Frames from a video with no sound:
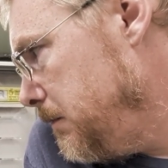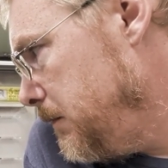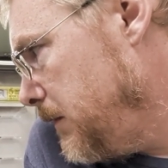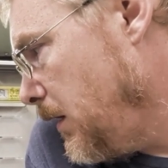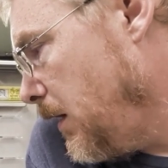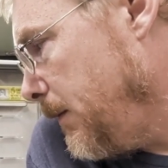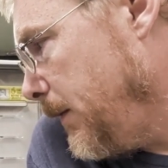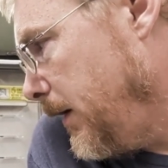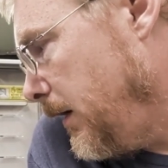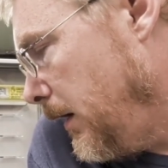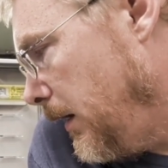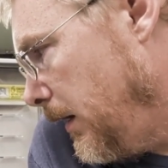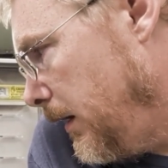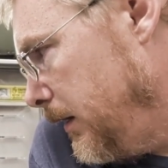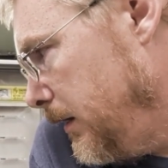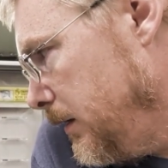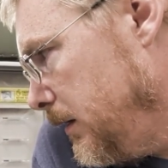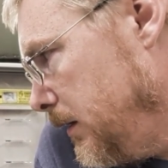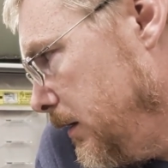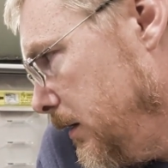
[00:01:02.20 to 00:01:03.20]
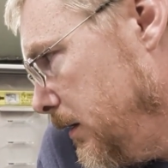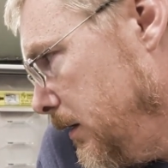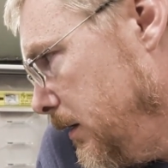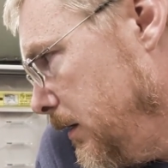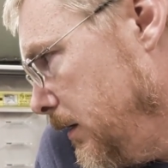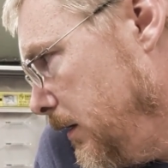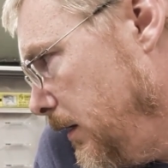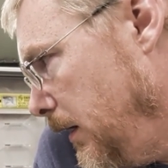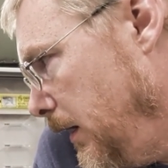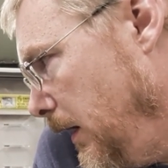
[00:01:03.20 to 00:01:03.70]
caught my eye,
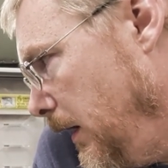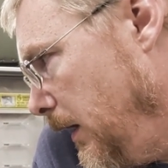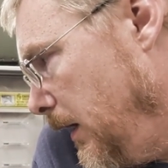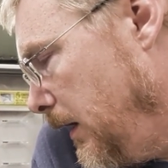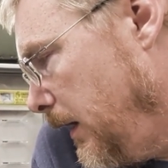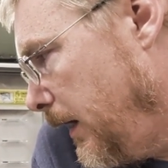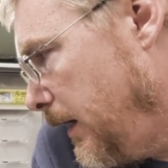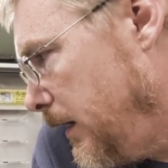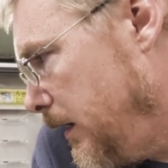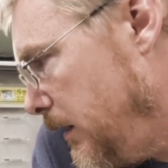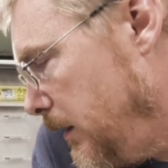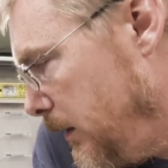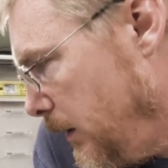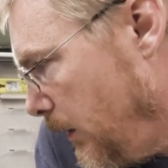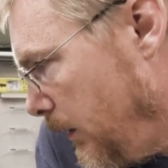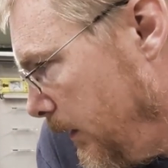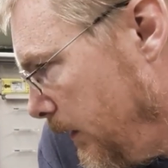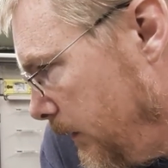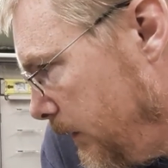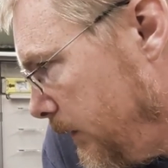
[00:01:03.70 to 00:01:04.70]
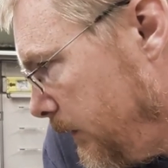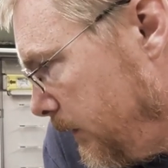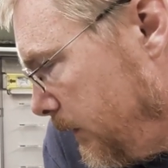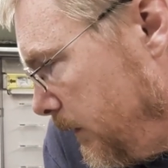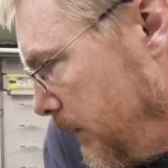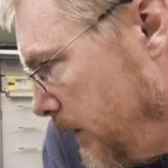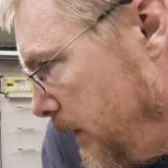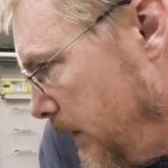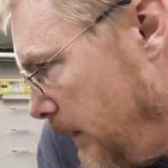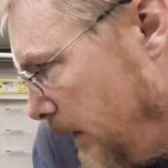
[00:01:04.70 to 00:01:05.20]
and I didn't
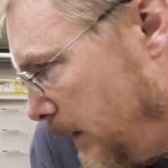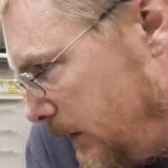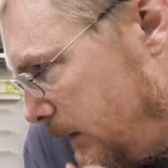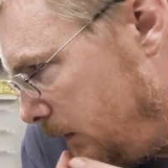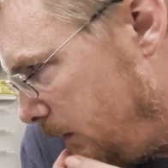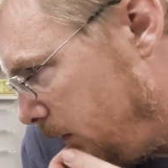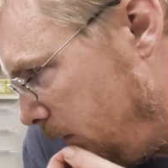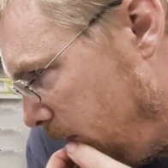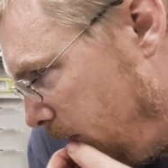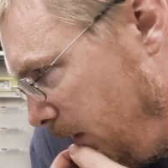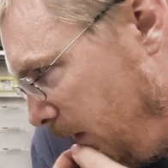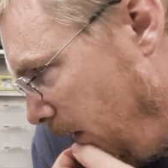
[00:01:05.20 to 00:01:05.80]
notice this.